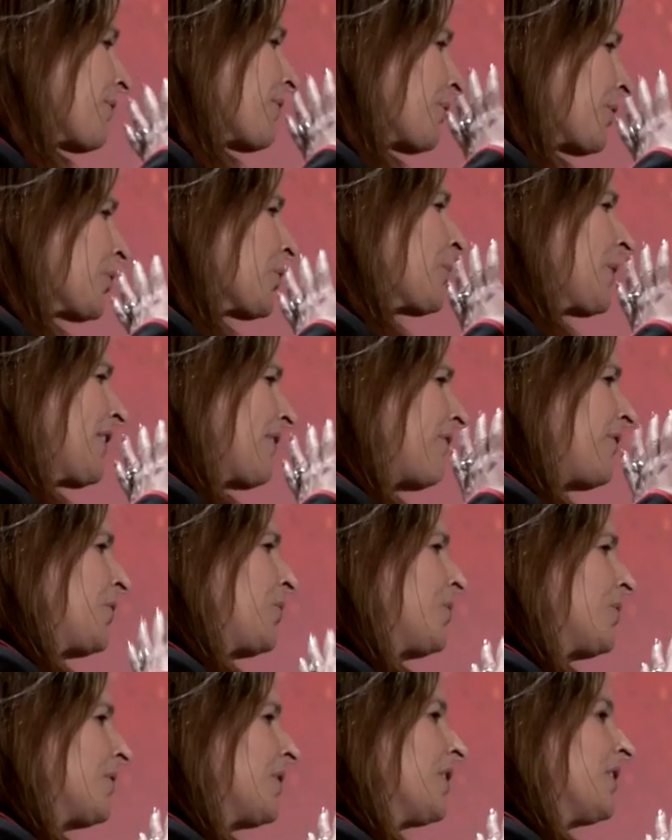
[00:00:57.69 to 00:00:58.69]
you're throwing away
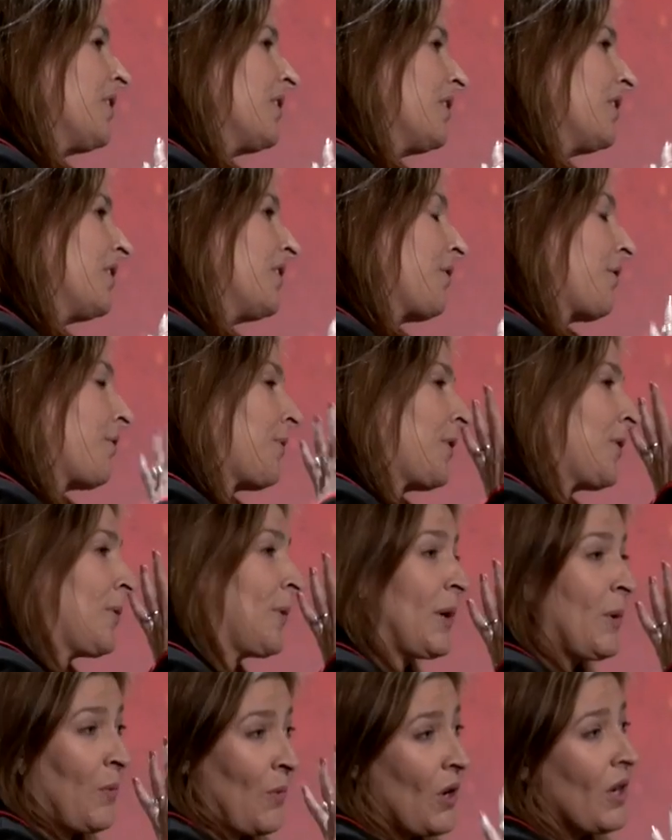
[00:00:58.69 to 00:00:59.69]
food, you're throwing
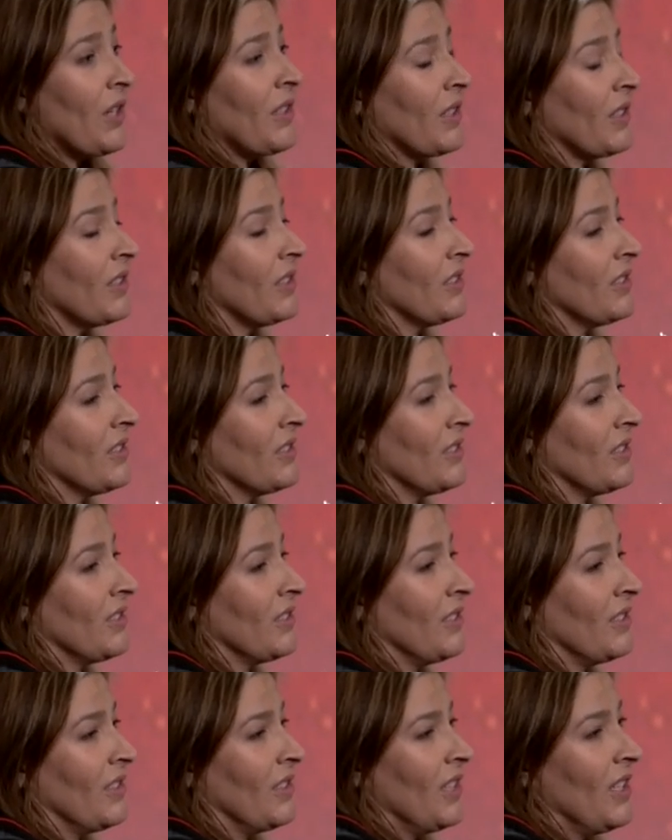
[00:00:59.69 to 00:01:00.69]
away water.
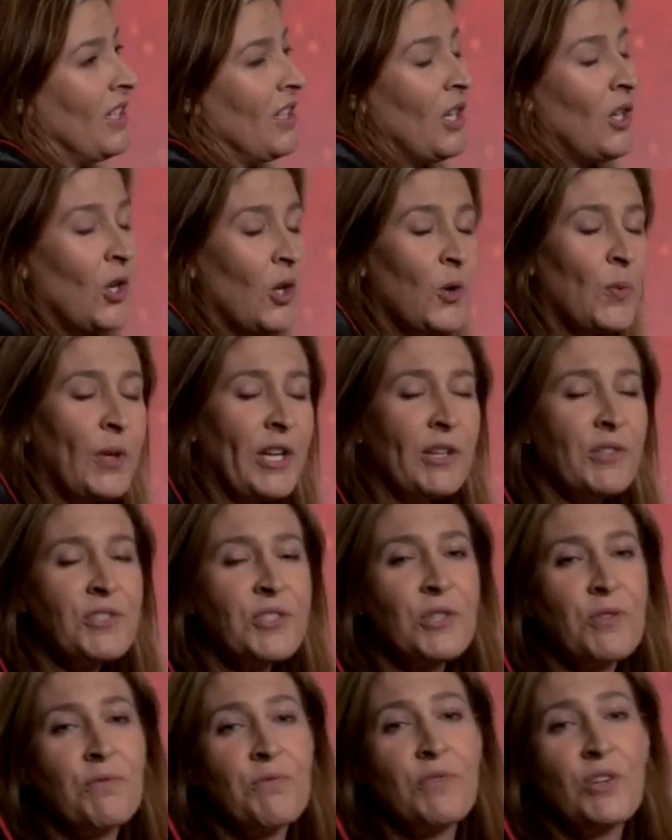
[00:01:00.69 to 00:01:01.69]
We
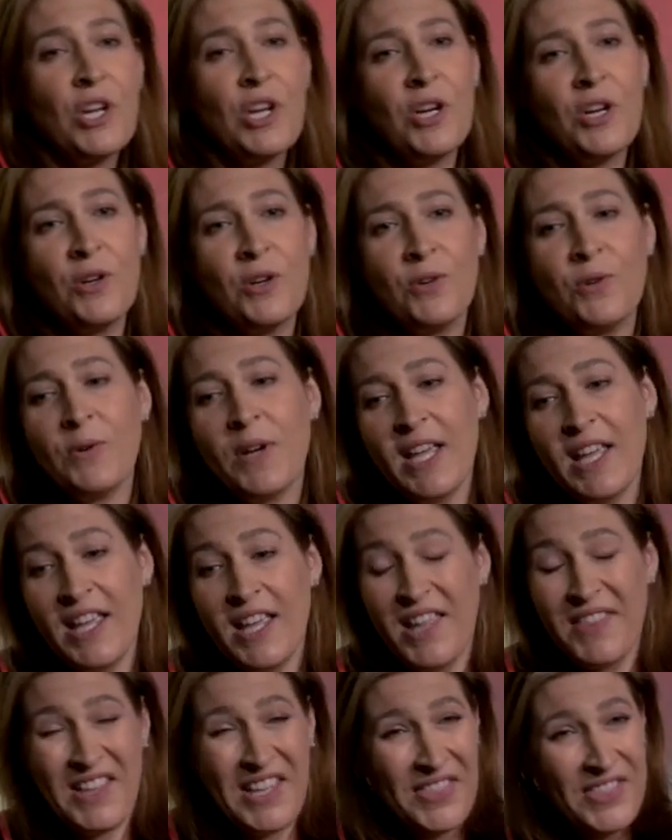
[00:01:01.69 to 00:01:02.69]
also know
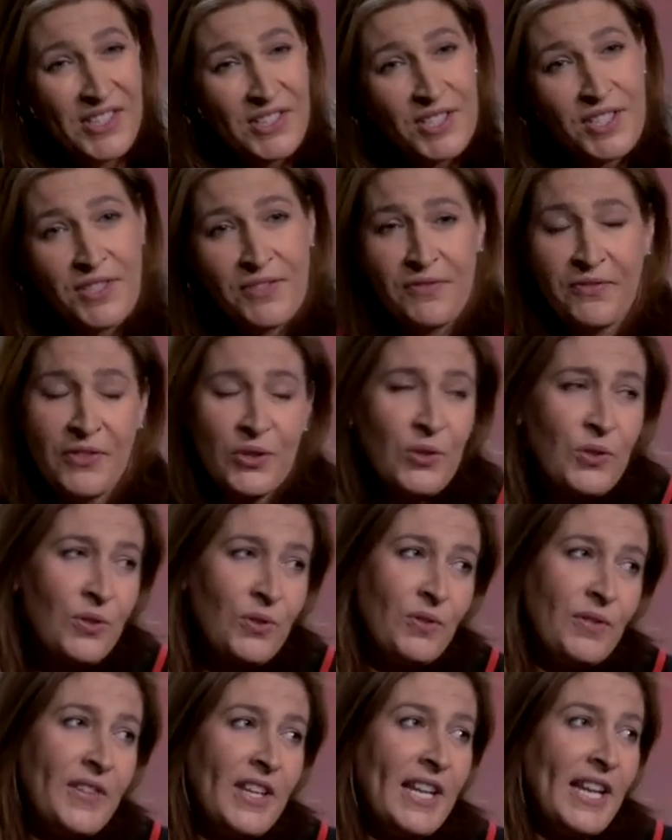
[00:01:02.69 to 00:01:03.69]
that this
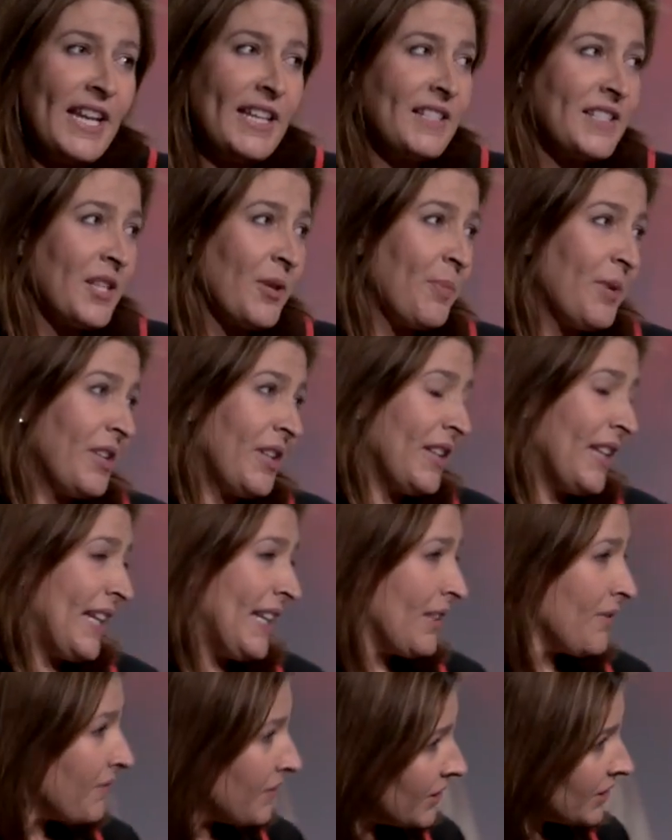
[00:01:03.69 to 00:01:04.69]
food that ends up in a
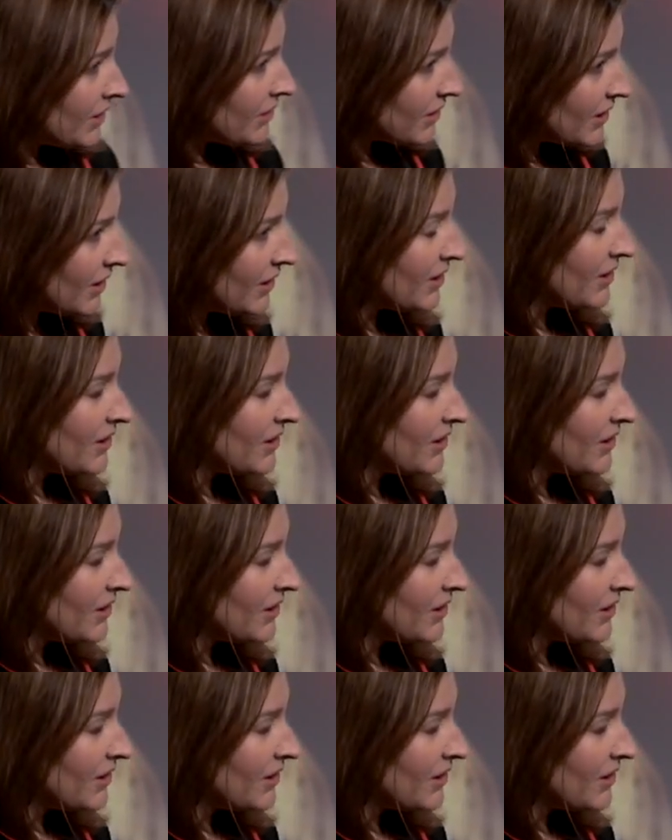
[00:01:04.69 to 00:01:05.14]
landfill